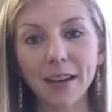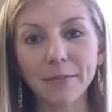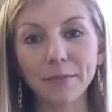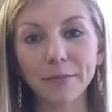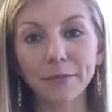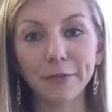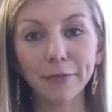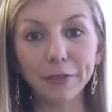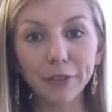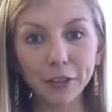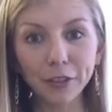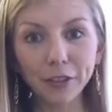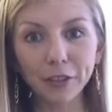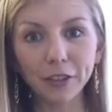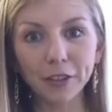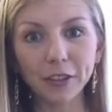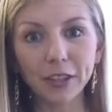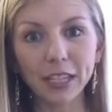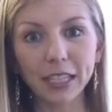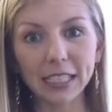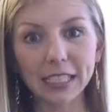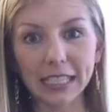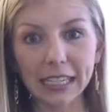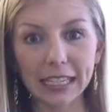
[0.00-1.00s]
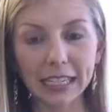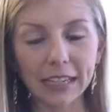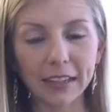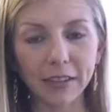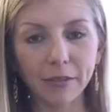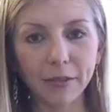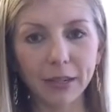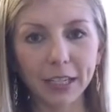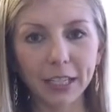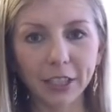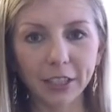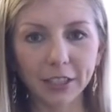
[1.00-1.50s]
food to eat
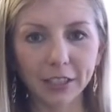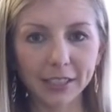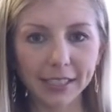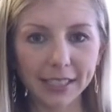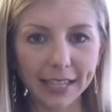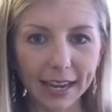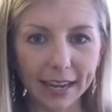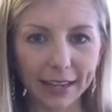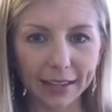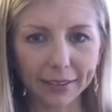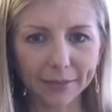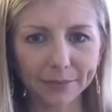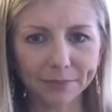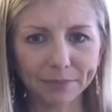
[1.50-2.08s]
when you're sick.